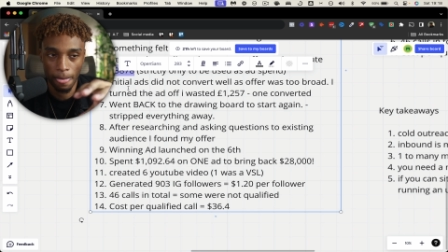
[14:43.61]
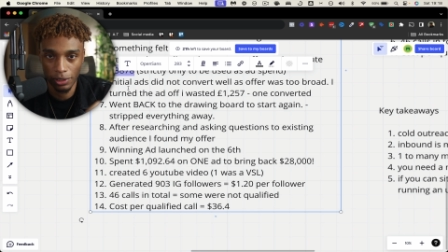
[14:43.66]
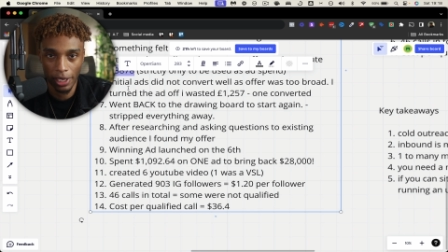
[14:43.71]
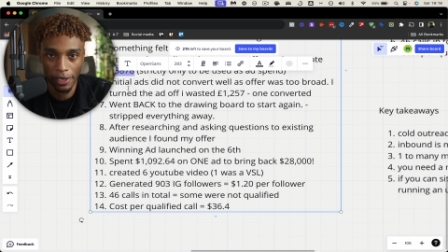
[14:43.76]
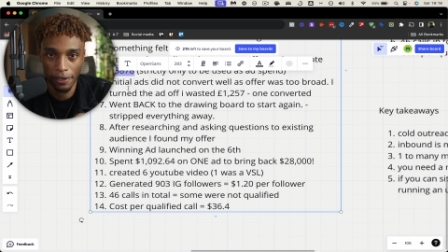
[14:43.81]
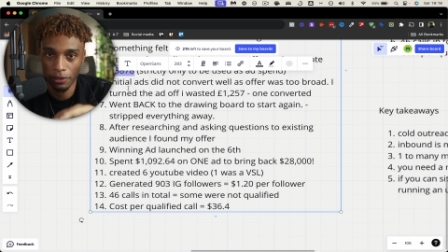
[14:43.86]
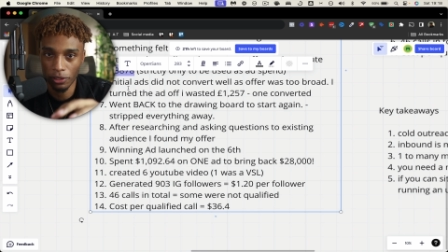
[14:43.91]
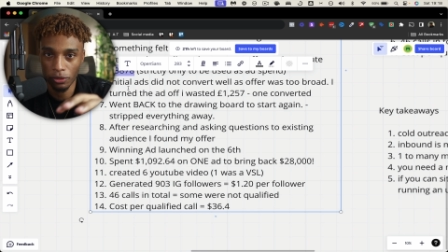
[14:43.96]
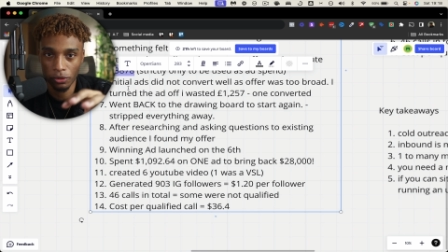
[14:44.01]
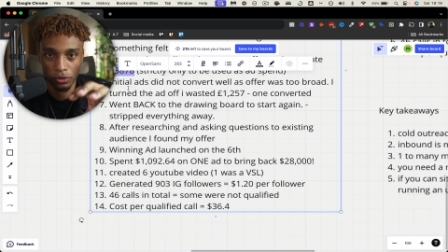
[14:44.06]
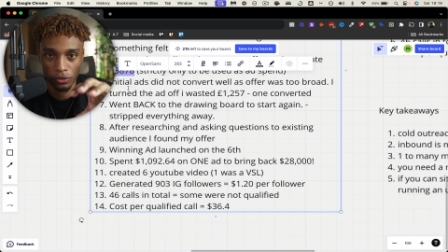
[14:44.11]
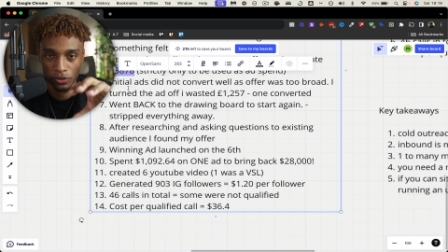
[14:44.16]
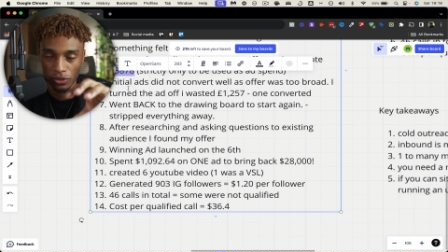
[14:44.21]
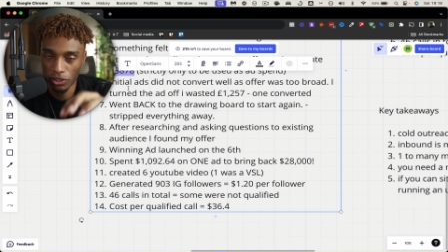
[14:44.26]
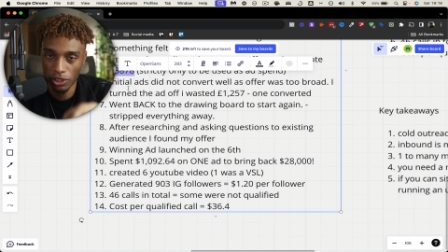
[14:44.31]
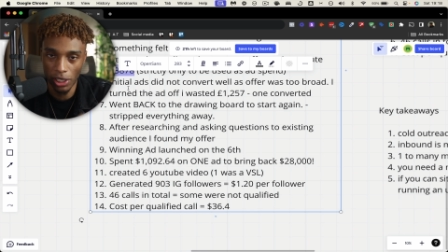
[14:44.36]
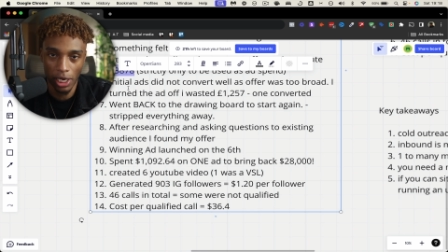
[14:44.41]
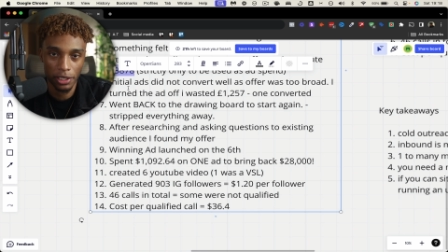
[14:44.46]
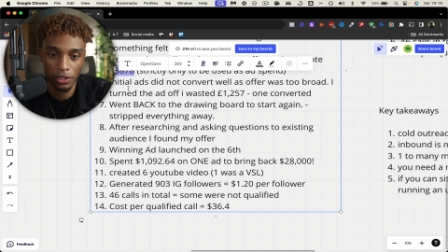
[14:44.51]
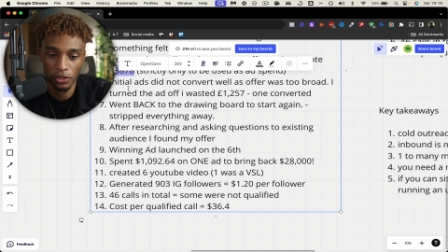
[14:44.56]
like little
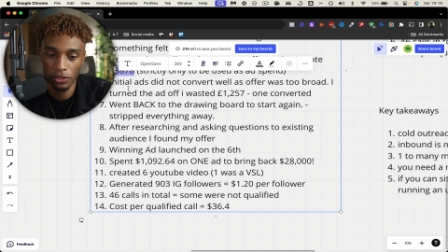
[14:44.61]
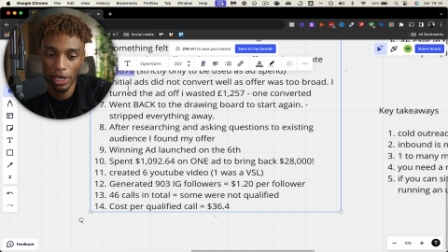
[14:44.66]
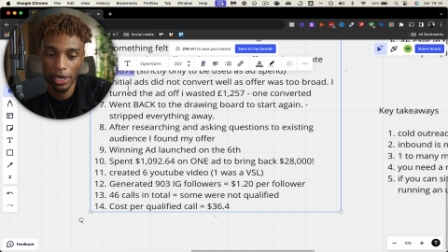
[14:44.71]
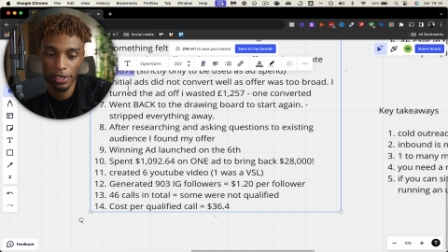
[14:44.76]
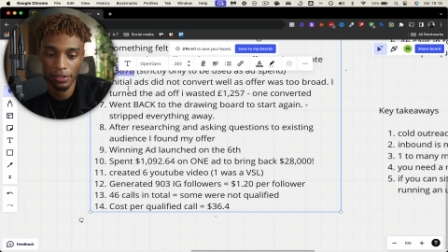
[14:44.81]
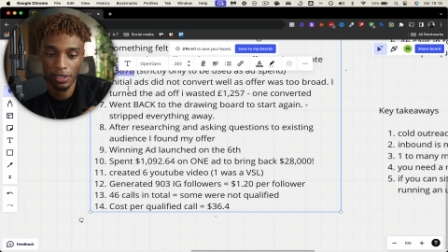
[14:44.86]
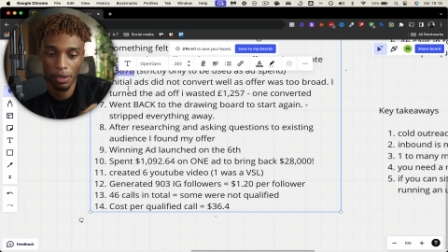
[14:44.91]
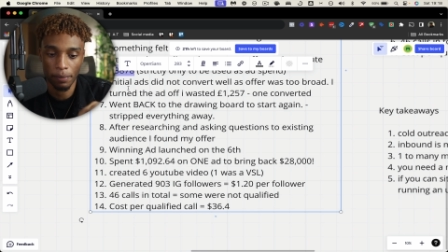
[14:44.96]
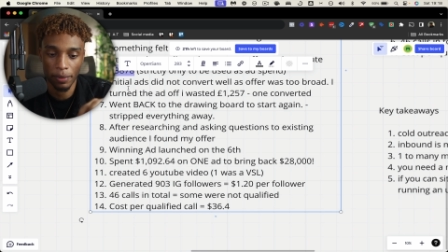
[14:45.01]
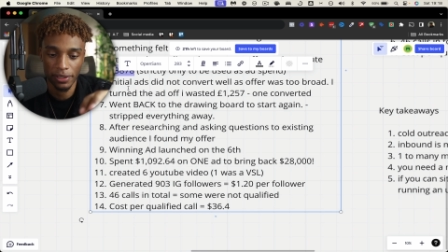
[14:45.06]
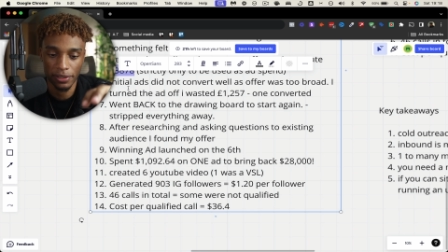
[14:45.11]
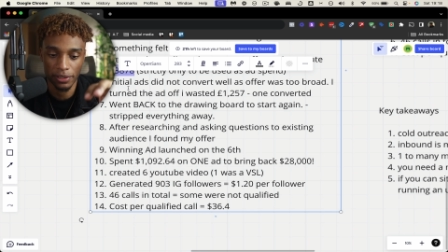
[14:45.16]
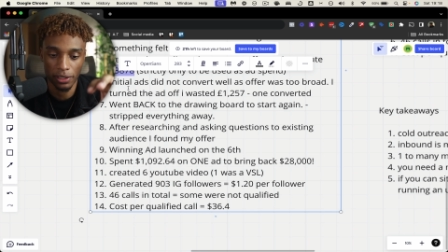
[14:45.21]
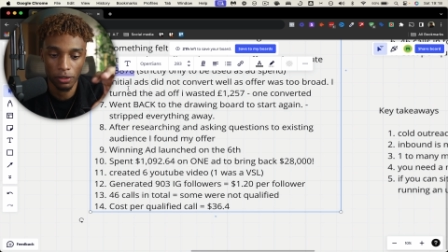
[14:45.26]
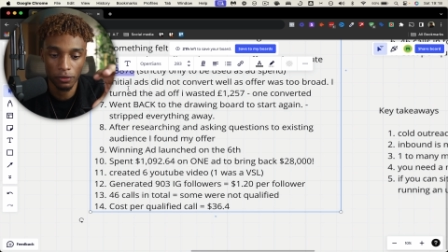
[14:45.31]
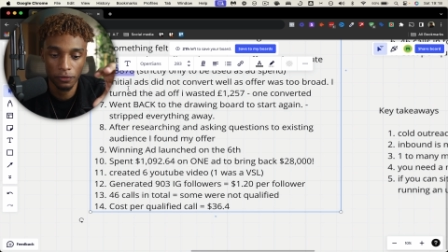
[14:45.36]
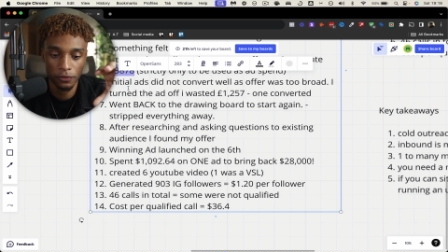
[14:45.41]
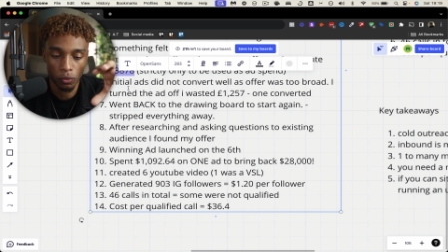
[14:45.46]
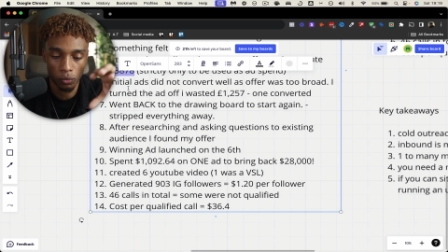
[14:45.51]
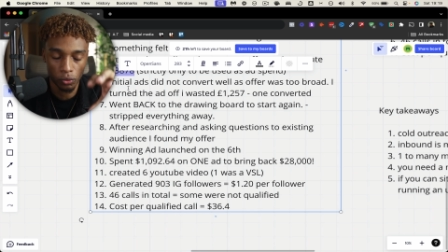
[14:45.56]
challenge that i set myself